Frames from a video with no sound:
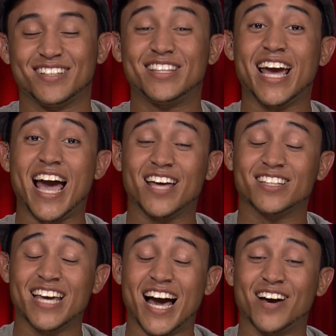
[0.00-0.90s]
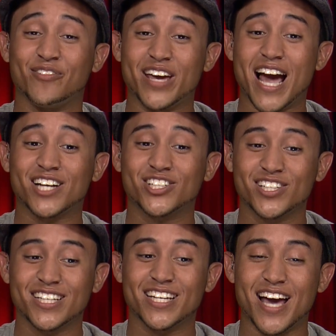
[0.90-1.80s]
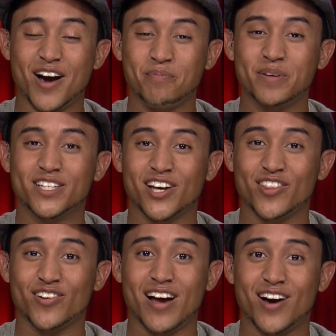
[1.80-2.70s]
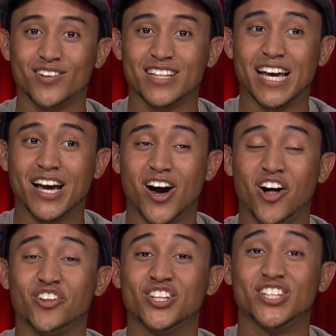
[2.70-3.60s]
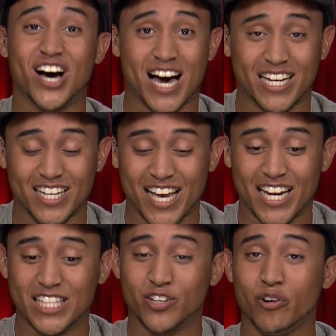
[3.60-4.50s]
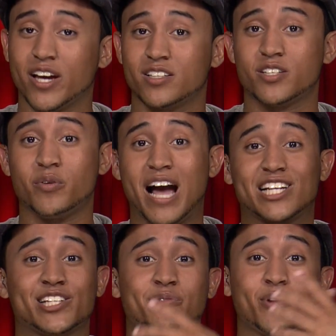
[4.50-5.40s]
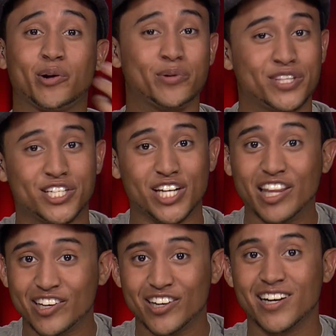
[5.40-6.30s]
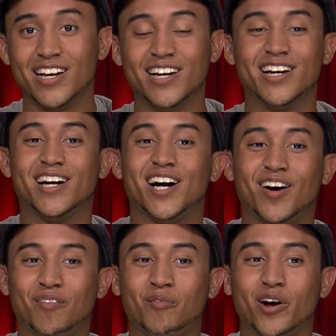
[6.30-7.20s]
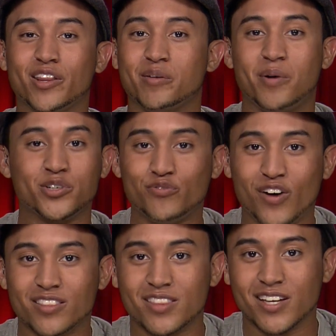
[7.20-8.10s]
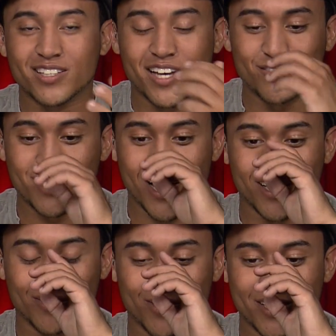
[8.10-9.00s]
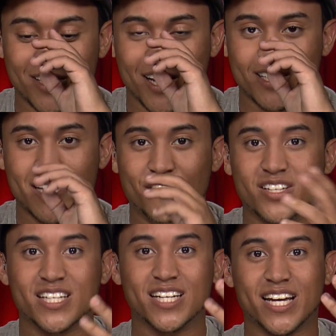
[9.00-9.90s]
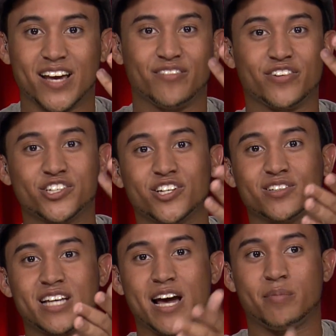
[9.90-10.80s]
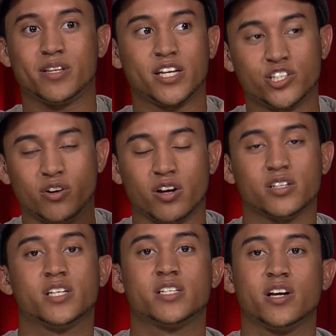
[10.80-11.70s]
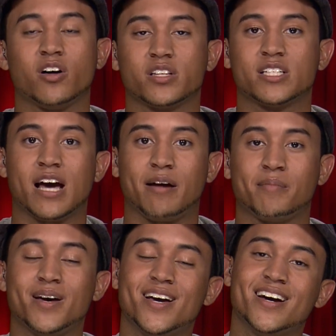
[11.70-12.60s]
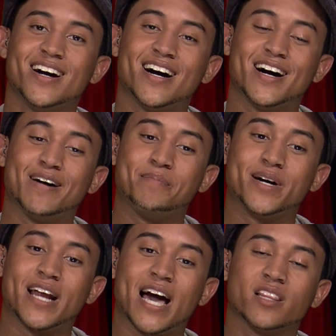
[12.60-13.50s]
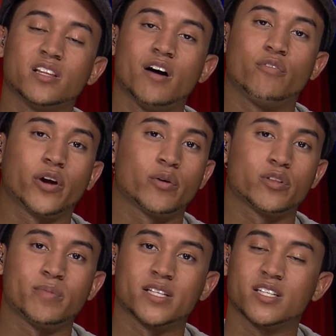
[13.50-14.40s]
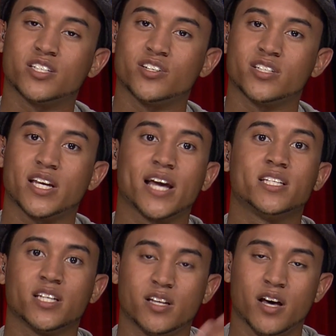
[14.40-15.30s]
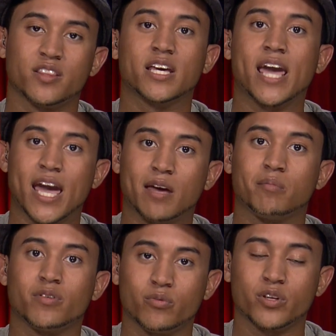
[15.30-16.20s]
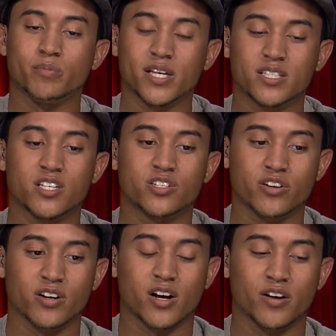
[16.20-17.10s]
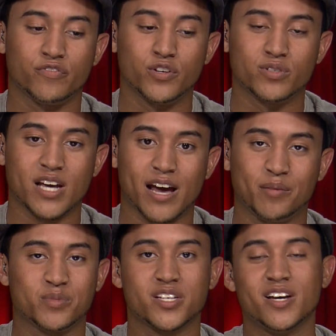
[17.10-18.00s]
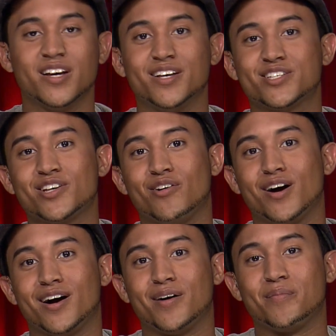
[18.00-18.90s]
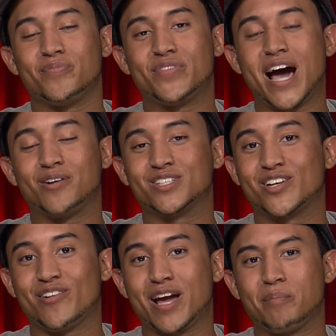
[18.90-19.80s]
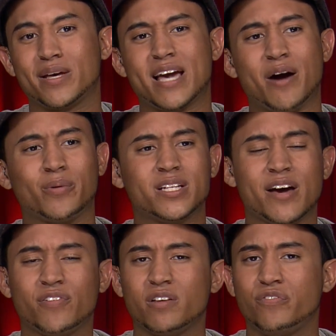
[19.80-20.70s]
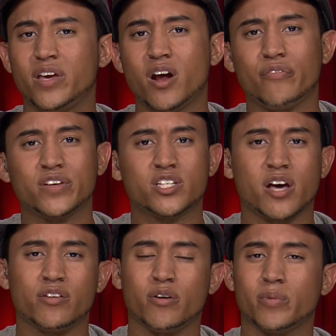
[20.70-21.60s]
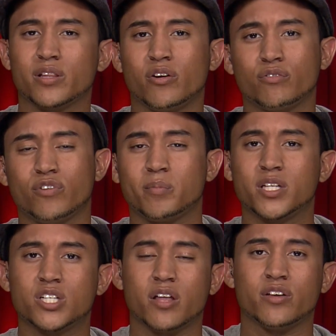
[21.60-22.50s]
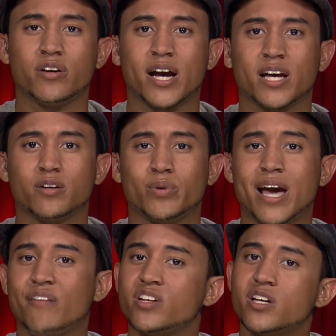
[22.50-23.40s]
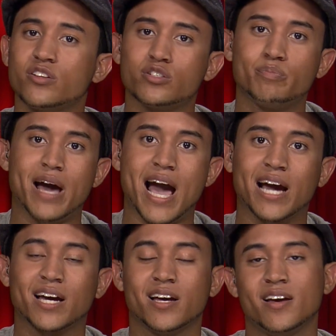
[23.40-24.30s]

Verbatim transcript: They uh, yeah, we actually help each other out like a lot, and it's great to actually work with each other. Um, mm-hmm. One of the most fun things I've done was uh, 17 again for Showtime, and they showed on Disney all the time. Uh, but I love working with my sisters, and I did uh, the game with my sister a few times. So um, that was great. But yeah, we definitely feed off each other and we learn from each other and we have each other's back.